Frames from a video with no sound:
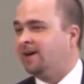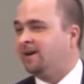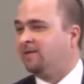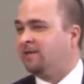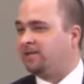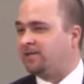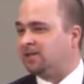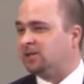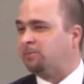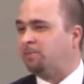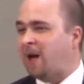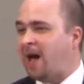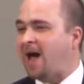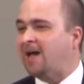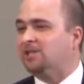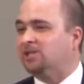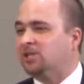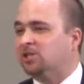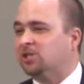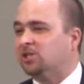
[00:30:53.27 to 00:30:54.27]
that this
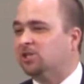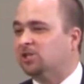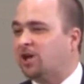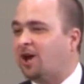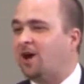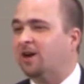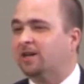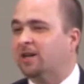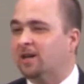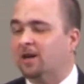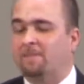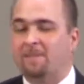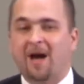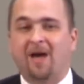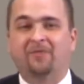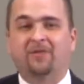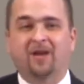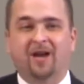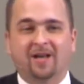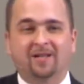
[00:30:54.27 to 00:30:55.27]
passage is talking
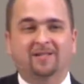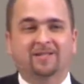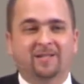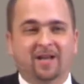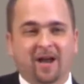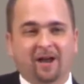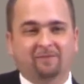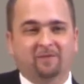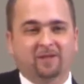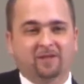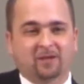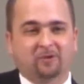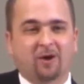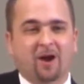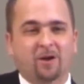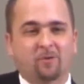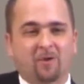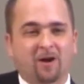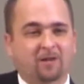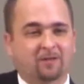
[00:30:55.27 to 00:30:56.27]
about the unsaved at the
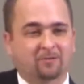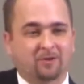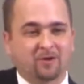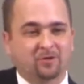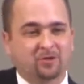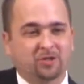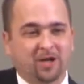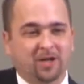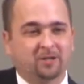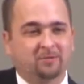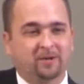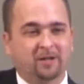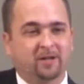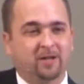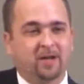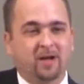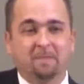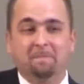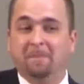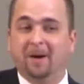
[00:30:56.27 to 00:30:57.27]
great white throne judgment,
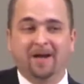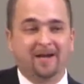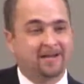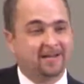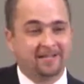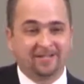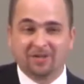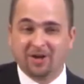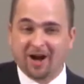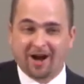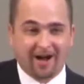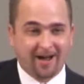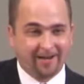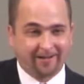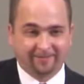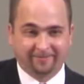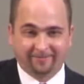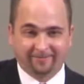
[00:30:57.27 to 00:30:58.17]
but it is not.